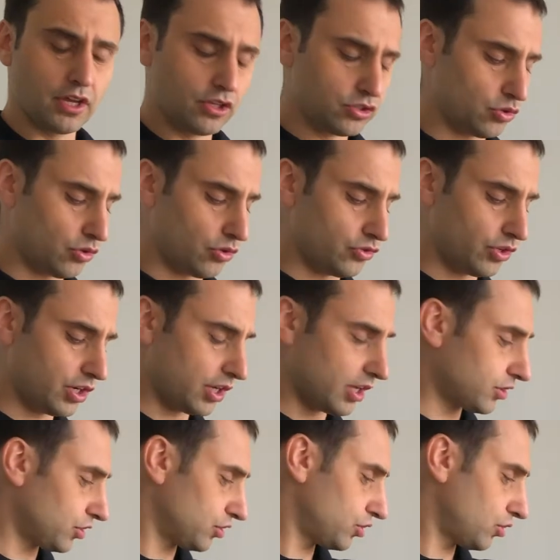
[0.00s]
So the reader
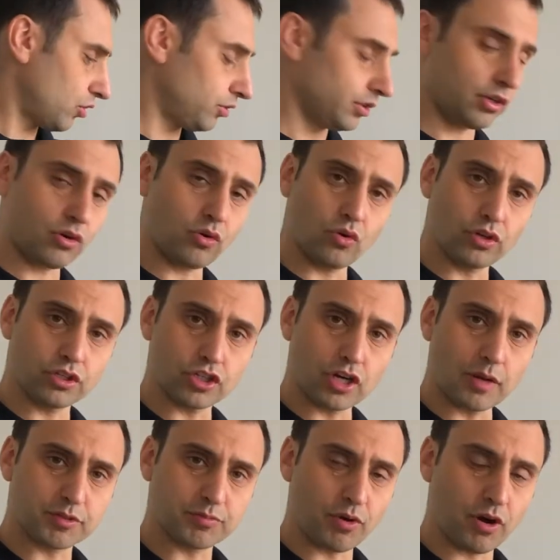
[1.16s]
gets installed in the coin
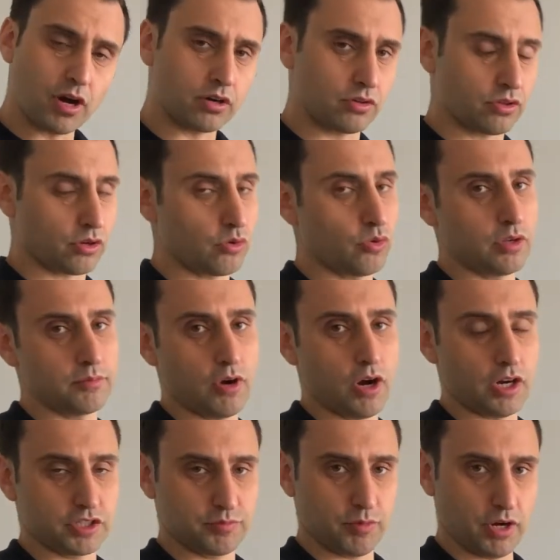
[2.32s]
drop spot or the coin
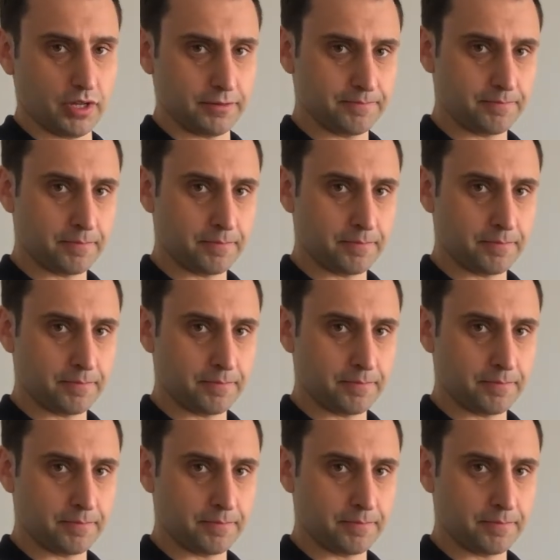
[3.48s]
box spot.